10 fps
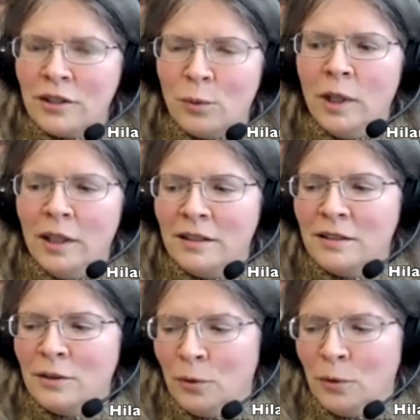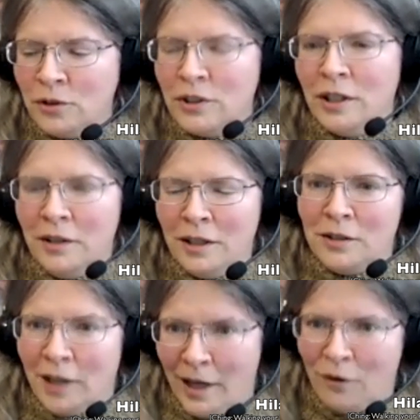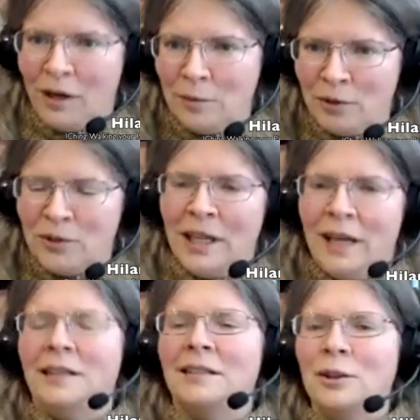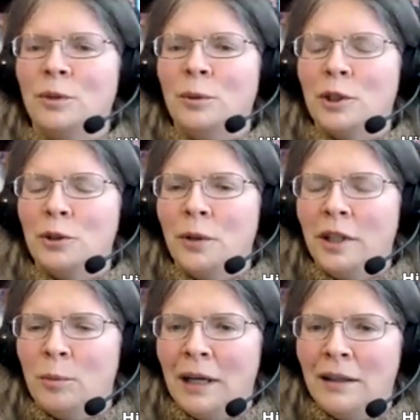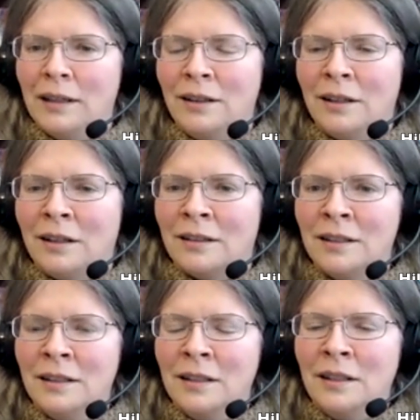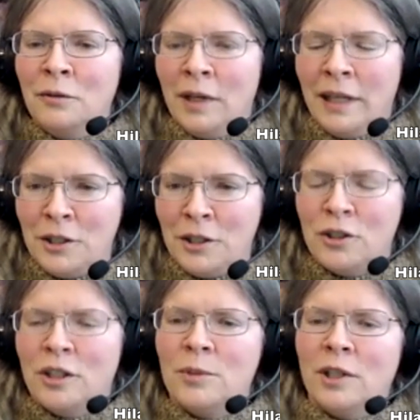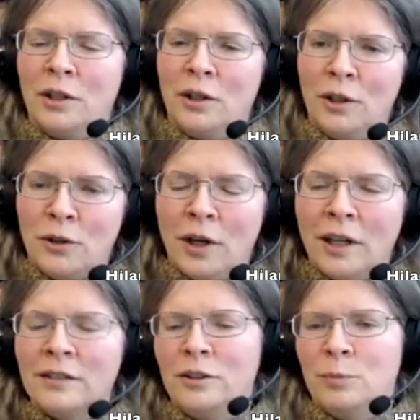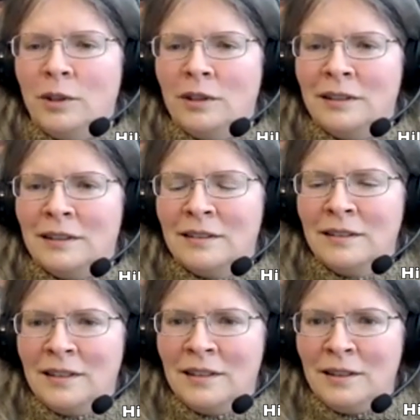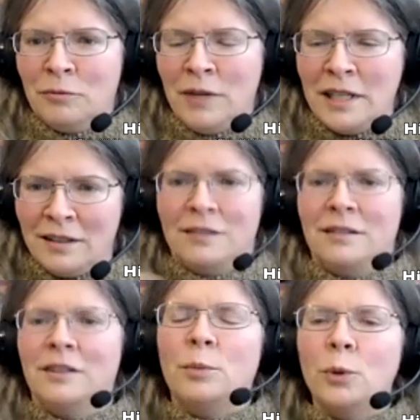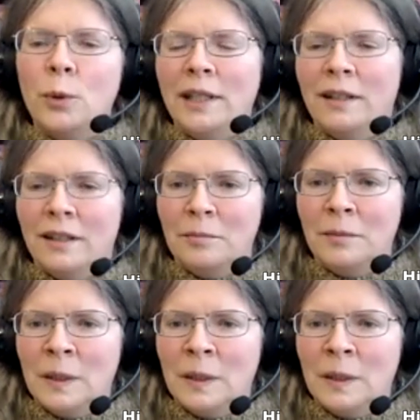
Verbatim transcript: words; it's also those diagrams, the lines that we were talking about, and the mm-hmm. relationships and contrasts and resonances between them.